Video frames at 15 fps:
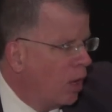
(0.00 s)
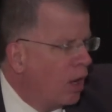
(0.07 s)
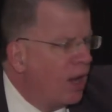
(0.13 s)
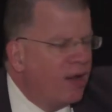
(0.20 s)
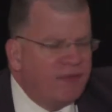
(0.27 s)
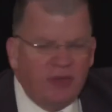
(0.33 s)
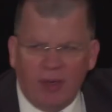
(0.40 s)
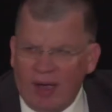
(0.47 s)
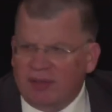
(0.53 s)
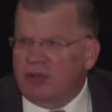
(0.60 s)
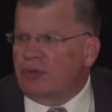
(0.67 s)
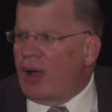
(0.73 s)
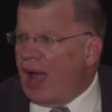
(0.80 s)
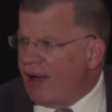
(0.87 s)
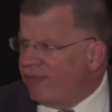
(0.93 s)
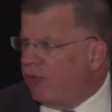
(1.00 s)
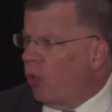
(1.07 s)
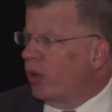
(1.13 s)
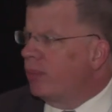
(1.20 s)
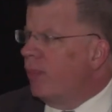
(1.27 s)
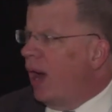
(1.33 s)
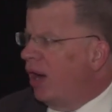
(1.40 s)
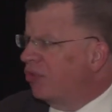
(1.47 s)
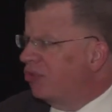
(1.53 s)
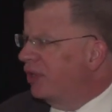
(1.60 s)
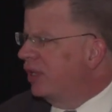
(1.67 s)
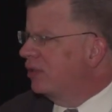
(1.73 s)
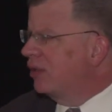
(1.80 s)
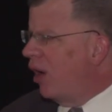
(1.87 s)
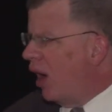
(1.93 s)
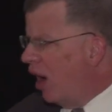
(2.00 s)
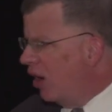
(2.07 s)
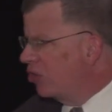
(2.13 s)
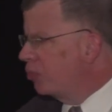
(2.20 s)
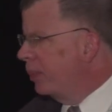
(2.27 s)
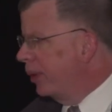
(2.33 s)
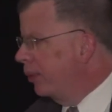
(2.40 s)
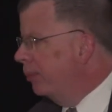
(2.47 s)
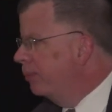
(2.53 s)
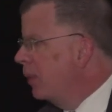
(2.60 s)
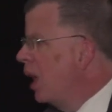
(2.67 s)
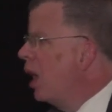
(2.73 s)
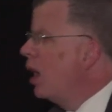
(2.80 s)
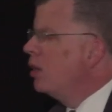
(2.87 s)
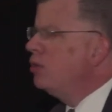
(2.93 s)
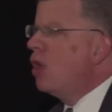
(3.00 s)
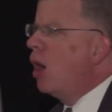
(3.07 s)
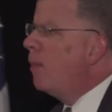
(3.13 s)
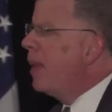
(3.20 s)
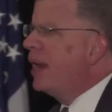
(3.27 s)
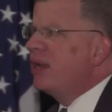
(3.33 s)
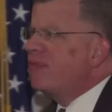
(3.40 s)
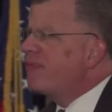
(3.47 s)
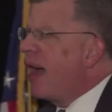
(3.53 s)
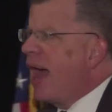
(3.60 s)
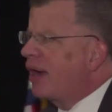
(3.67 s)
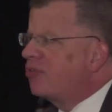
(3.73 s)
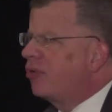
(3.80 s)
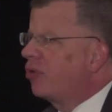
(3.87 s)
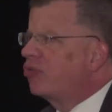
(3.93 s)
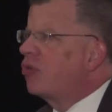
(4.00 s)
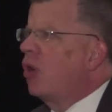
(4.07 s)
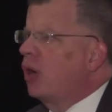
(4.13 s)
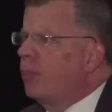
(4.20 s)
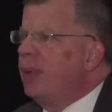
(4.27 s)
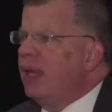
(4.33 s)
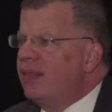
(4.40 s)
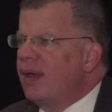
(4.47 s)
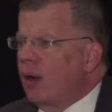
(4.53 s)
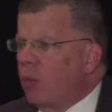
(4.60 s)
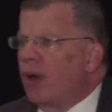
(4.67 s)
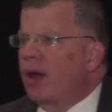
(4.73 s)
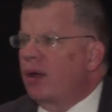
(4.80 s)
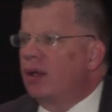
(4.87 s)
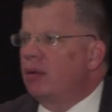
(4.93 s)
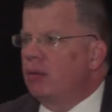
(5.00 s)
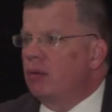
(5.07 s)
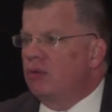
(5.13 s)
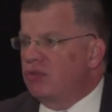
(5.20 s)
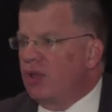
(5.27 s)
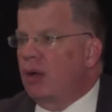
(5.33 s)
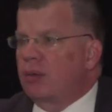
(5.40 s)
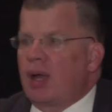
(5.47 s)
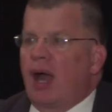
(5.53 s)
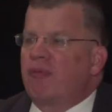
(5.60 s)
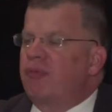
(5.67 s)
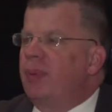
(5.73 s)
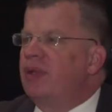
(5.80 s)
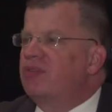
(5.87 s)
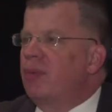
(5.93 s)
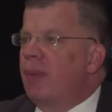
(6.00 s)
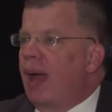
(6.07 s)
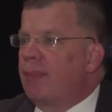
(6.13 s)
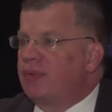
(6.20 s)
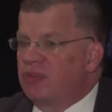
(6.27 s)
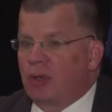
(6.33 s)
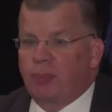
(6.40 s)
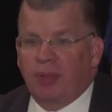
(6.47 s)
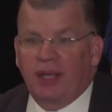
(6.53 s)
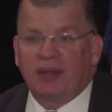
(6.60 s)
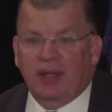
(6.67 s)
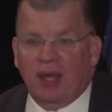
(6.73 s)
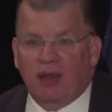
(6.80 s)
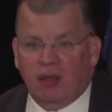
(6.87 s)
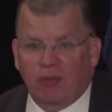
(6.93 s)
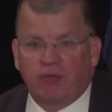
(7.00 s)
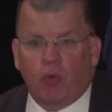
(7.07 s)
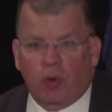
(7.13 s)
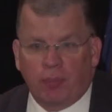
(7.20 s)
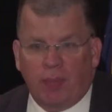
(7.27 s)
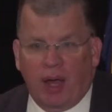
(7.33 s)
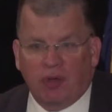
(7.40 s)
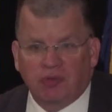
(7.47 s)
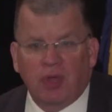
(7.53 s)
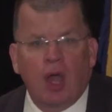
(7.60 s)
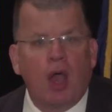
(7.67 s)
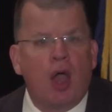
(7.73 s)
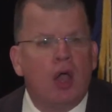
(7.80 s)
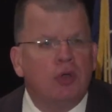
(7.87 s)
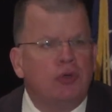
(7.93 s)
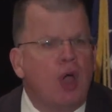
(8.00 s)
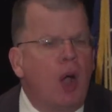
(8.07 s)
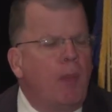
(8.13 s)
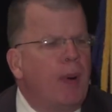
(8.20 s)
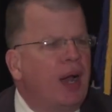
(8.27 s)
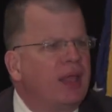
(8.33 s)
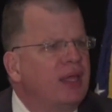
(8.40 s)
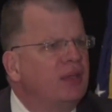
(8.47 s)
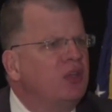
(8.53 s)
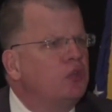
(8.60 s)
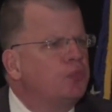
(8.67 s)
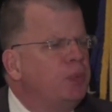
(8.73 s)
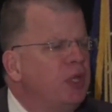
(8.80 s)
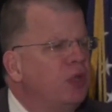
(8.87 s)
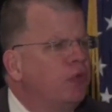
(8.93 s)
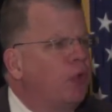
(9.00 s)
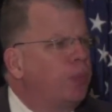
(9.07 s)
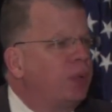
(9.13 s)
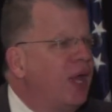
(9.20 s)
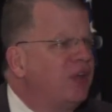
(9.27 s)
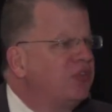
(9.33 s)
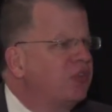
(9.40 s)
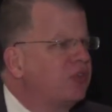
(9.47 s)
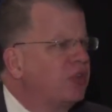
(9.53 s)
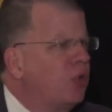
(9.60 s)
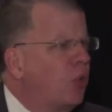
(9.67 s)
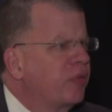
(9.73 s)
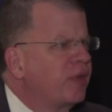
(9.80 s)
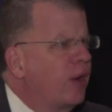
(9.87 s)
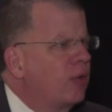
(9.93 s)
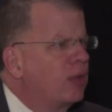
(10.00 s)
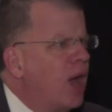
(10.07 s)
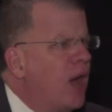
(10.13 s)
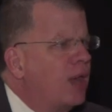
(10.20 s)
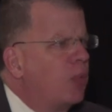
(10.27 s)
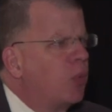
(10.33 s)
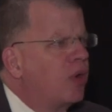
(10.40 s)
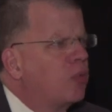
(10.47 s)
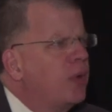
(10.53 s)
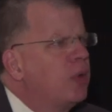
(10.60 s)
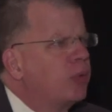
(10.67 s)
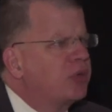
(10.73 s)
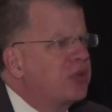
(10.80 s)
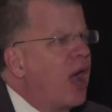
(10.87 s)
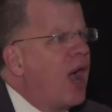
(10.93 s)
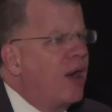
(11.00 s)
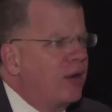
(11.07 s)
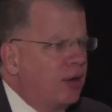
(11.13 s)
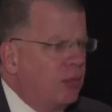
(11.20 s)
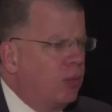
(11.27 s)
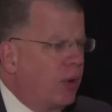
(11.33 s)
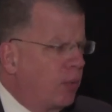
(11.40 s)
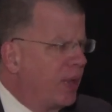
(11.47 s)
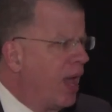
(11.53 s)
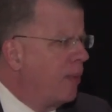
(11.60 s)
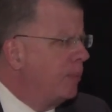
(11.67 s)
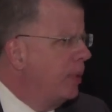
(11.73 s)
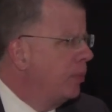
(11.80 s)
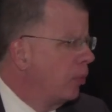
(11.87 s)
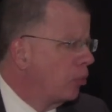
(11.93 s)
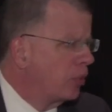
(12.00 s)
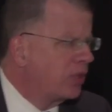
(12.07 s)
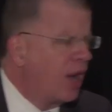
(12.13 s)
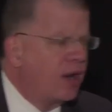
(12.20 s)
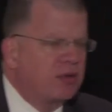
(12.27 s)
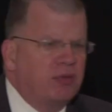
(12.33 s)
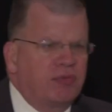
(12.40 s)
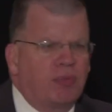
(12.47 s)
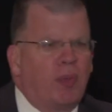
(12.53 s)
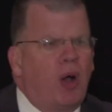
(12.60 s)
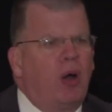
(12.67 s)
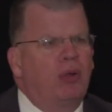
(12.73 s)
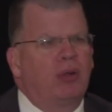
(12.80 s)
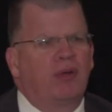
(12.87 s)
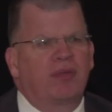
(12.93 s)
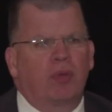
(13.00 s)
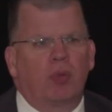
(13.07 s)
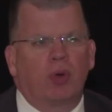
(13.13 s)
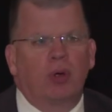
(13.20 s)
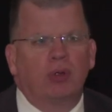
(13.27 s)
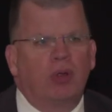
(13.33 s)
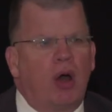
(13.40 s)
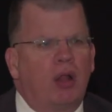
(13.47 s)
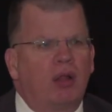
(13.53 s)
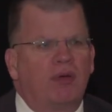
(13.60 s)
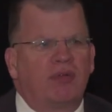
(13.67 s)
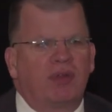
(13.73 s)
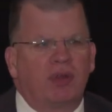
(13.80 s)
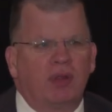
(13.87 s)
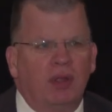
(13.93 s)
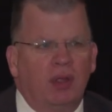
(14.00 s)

if you have to drive 40 miles to get to a hospital, no manufacturer is going to be there where, God forbid, something happens to their plant, they got to go 40 miles. Nobody in these beautiful places in North Carolina where we have people retired to from all over the world, all over